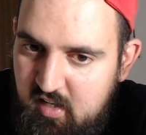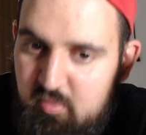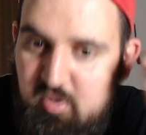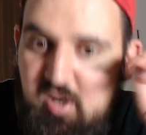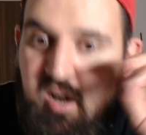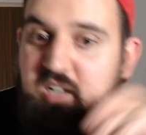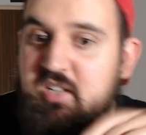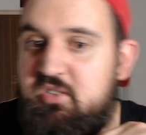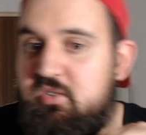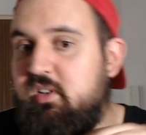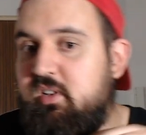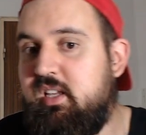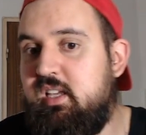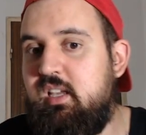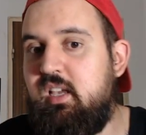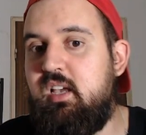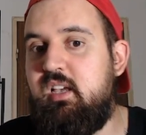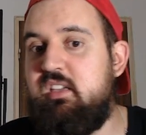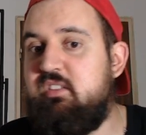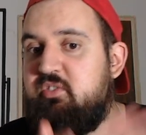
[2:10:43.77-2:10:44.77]
But
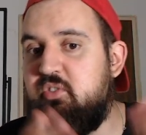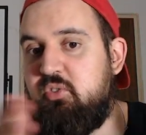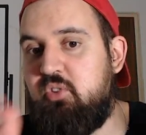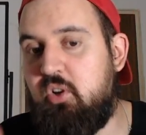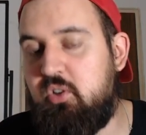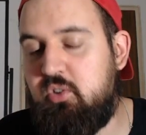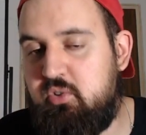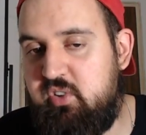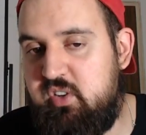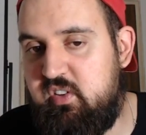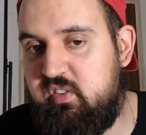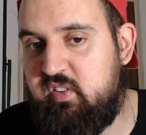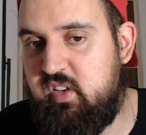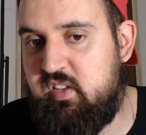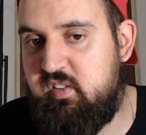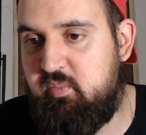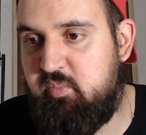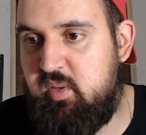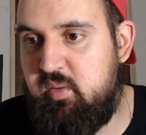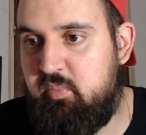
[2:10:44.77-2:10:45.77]
actually, if you don't
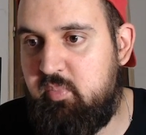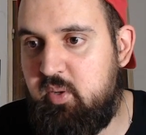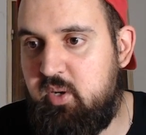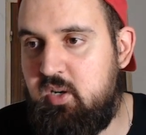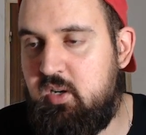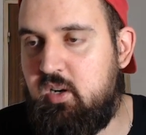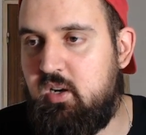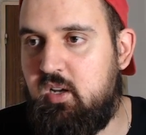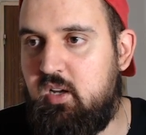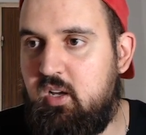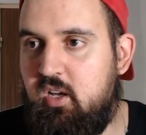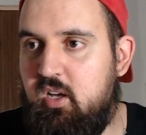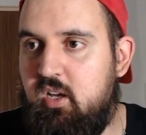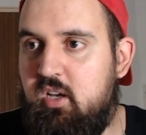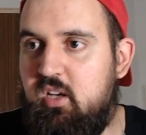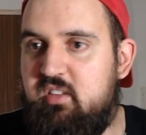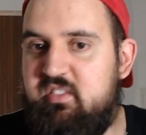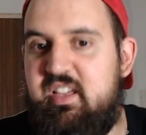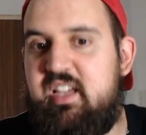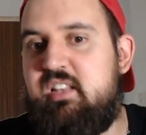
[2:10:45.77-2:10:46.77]
criticize people,
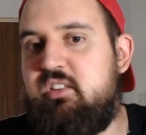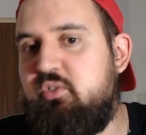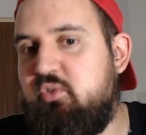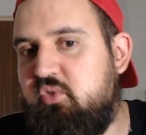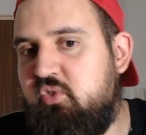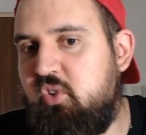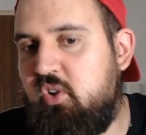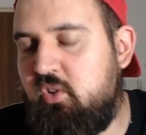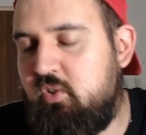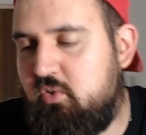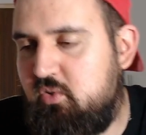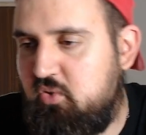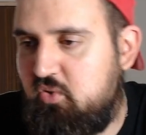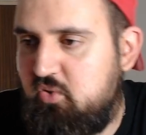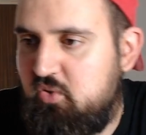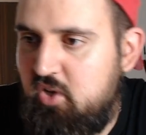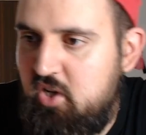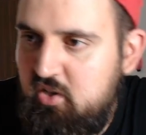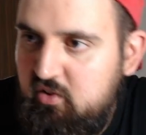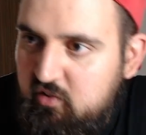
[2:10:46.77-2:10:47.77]
then you don't, you do
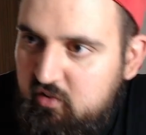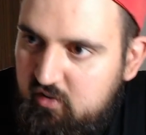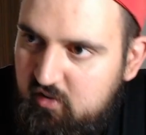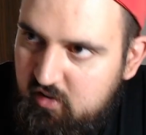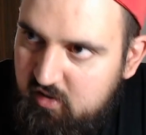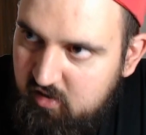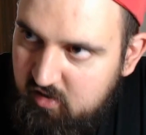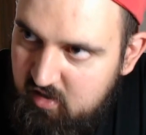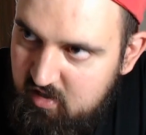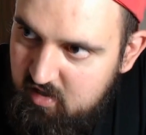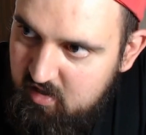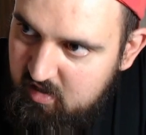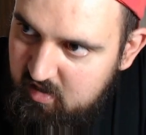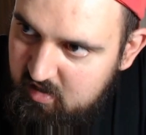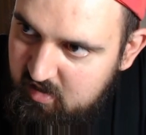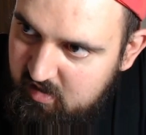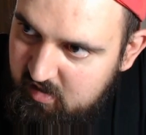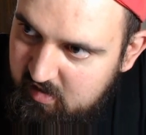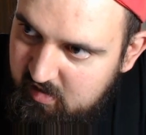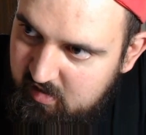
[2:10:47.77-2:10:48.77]
not uh,
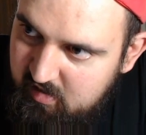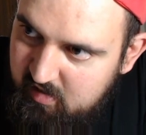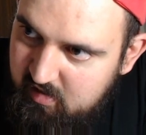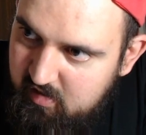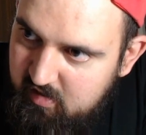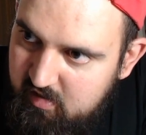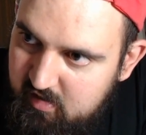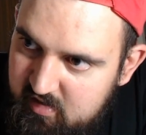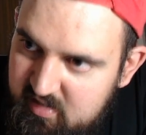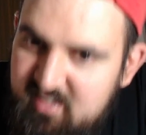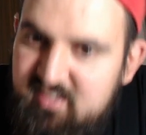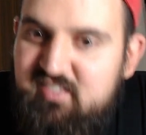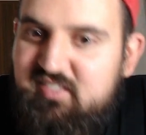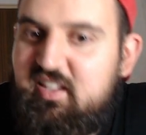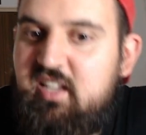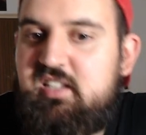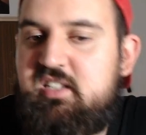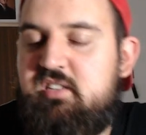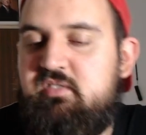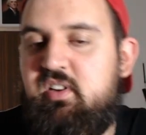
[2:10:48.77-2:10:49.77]

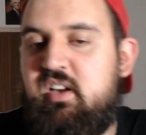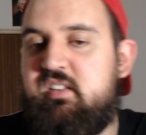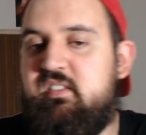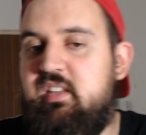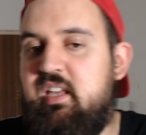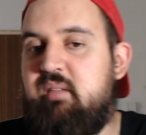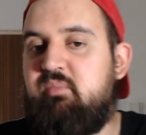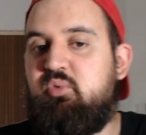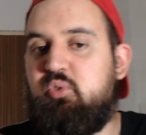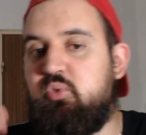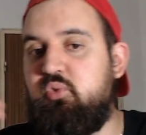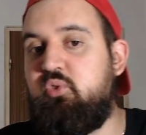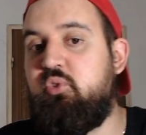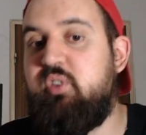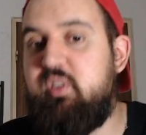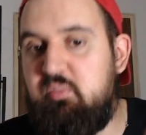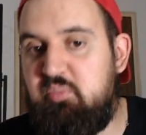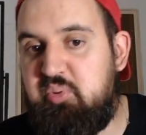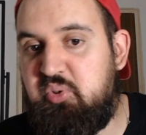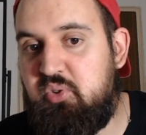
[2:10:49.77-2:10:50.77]
incentivize them to, to
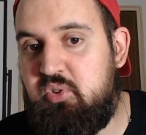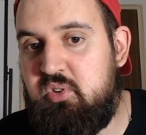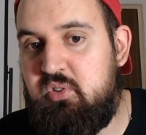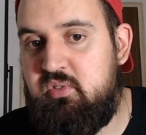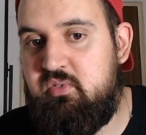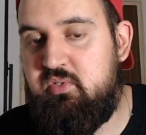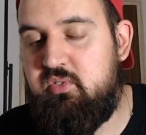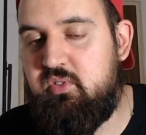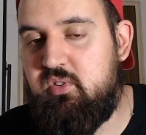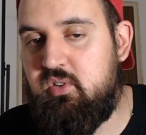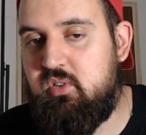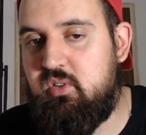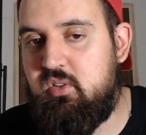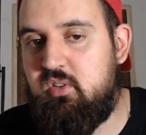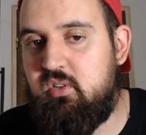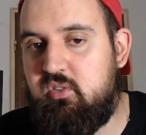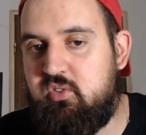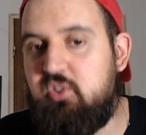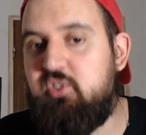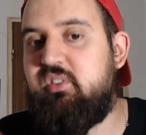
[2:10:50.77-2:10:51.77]
improve.
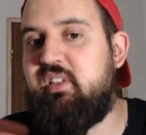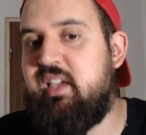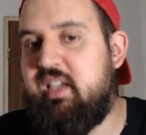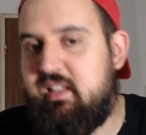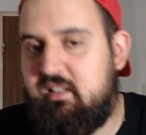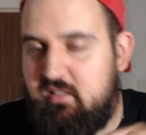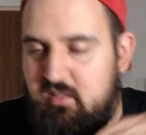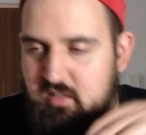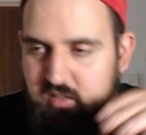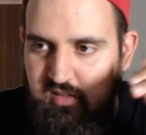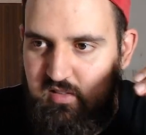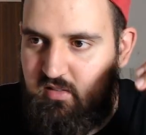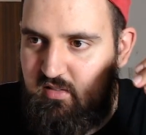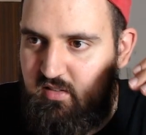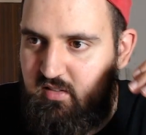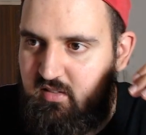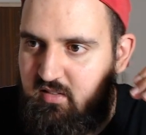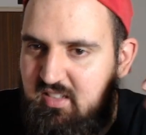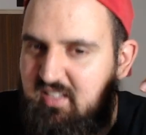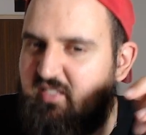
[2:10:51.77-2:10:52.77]
So then
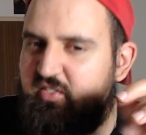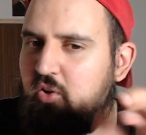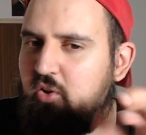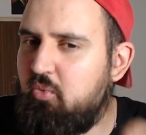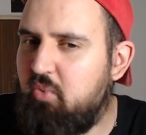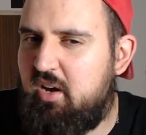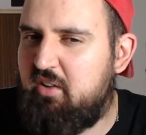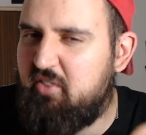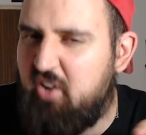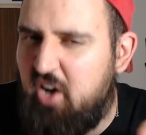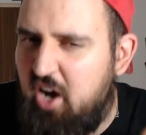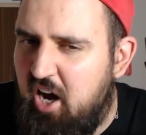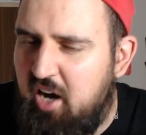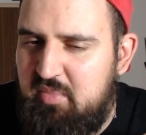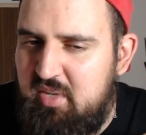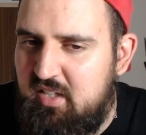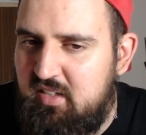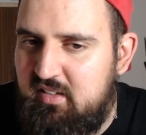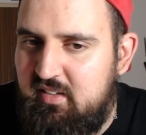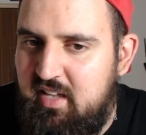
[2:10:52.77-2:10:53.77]
it's a way of
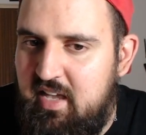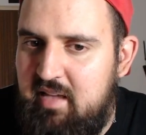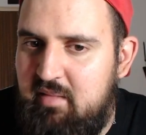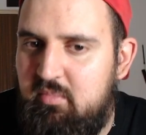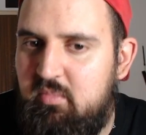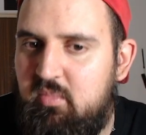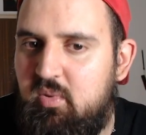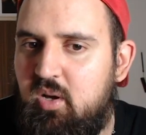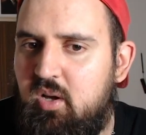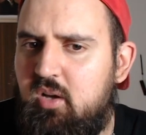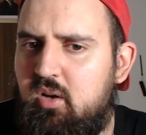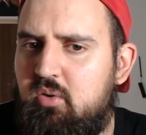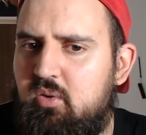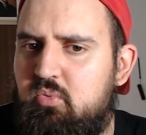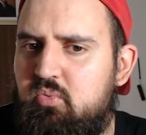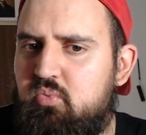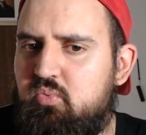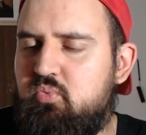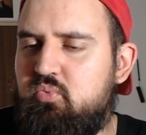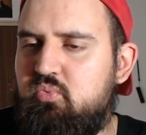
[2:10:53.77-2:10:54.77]
harming them
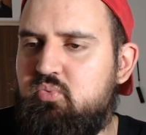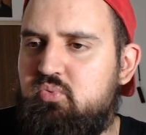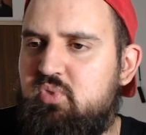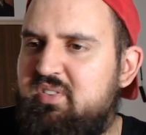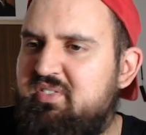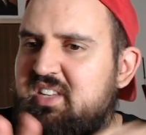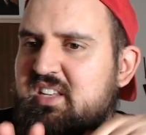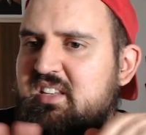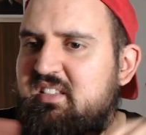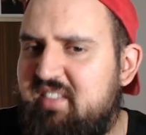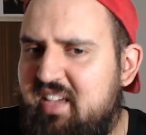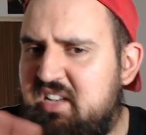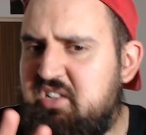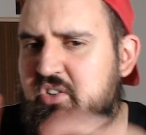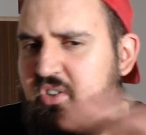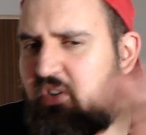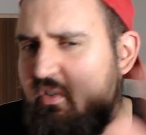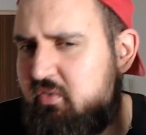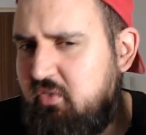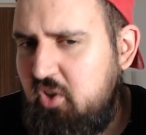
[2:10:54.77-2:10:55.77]
with the
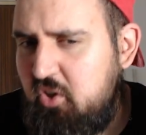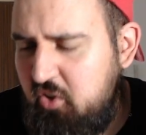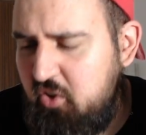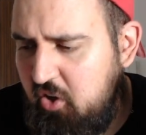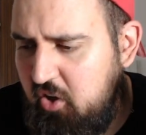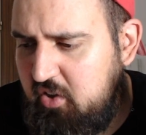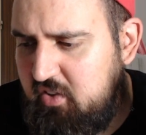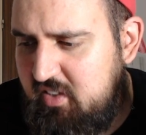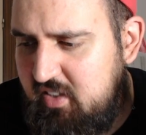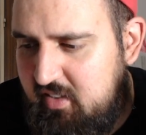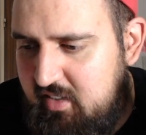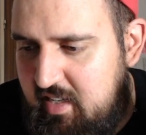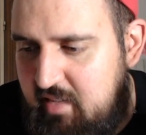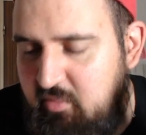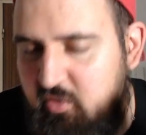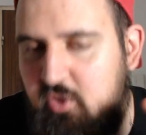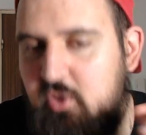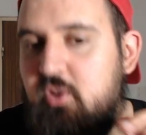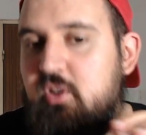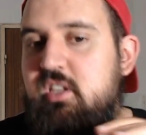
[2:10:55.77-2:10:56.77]
intention of not hurting them.
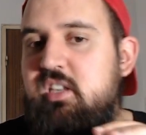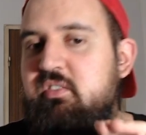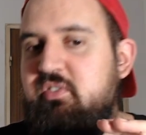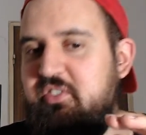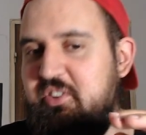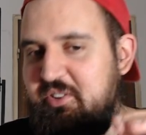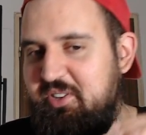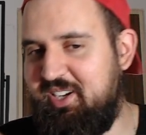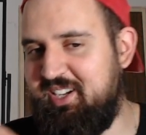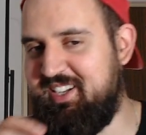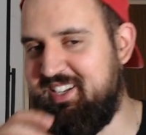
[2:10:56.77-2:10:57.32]
So if you